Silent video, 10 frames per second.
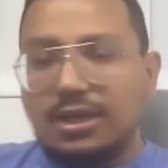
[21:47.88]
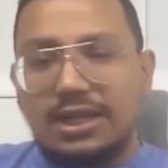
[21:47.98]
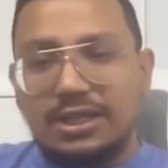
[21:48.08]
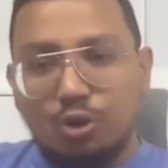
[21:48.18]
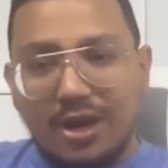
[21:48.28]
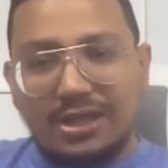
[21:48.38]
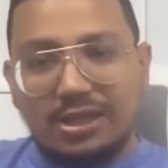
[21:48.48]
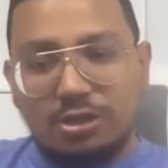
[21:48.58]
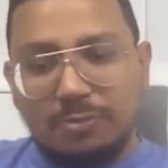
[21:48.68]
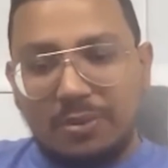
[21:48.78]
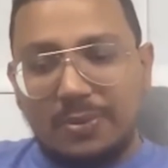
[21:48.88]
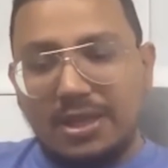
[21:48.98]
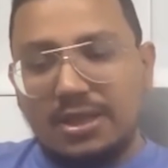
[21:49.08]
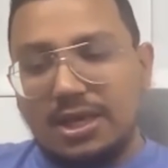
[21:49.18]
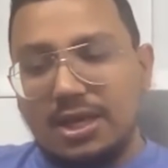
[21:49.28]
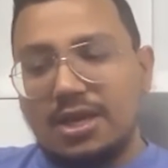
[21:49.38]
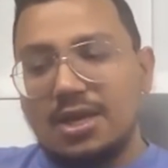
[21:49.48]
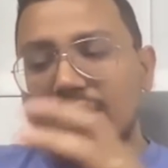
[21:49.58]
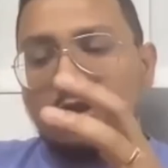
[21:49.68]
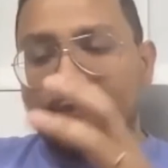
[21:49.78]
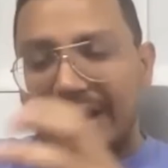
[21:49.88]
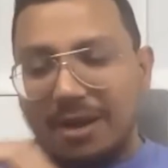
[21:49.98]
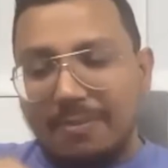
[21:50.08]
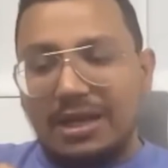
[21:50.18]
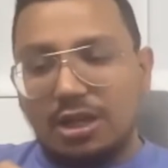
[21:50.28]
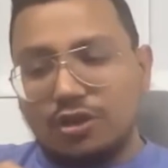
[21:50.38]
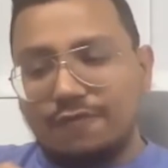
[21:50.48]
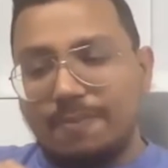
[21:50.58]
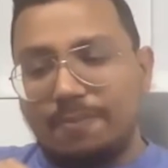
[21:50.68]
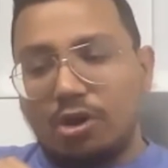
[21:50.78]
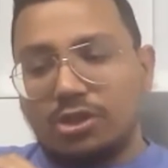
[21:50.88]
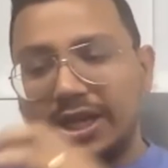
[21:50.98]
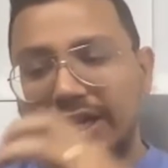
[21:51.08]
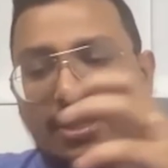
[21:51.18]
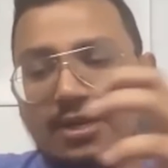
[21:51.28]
dissonance between the fundamentals of a project